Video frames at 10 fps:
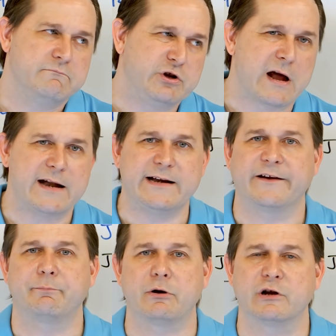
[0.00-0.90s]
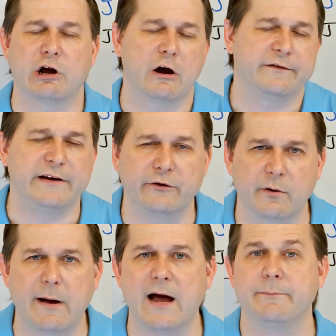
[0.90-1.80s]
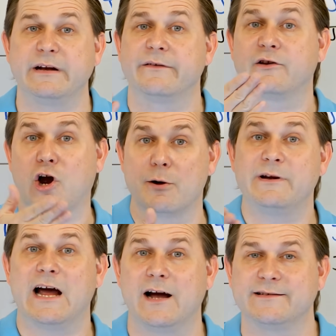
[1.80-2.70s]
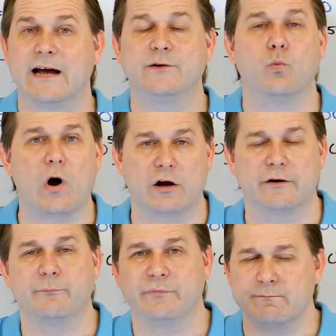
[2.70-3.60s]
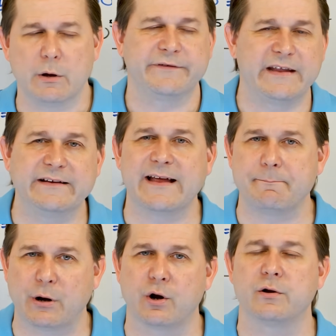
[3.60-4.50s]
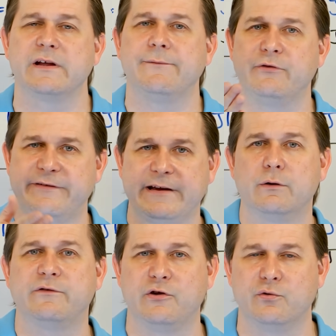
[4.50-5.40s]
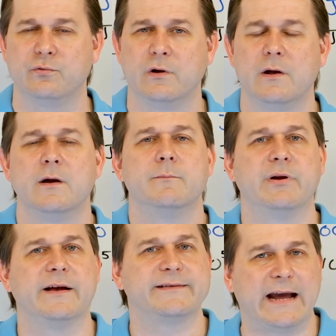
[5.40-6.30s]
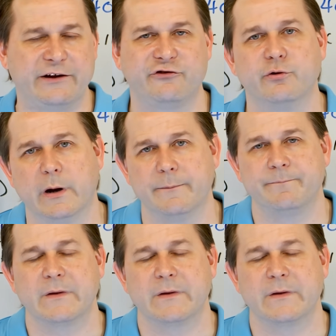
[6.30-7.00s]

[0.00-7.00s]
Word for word: You're not an expert in cars, neither am I, but it's carbon dioxide and water. Most things that burn give you CO2 plus H2O.